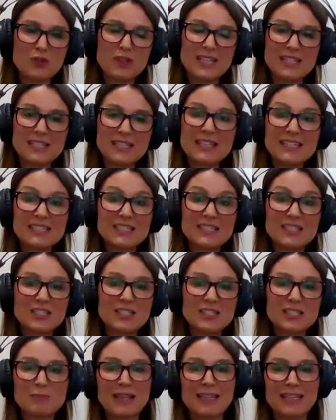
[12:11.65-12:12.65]
that it's
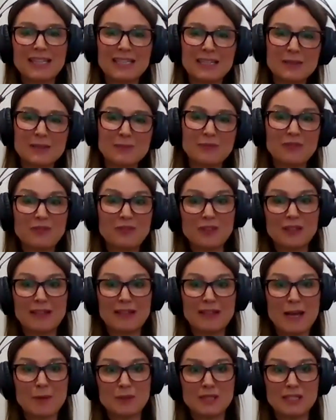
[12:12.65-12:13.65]
just making them feel
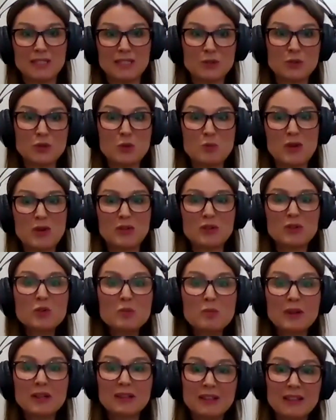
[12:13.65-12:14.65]
happy and hormonal,
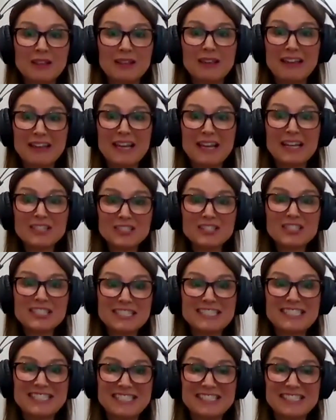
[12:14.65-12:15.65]
but it
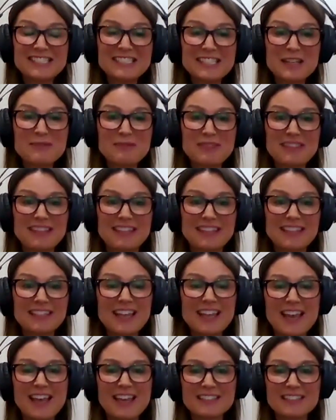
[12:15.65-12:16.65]
actually did something,
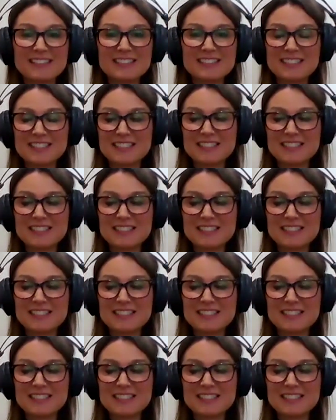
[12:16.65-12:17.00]
and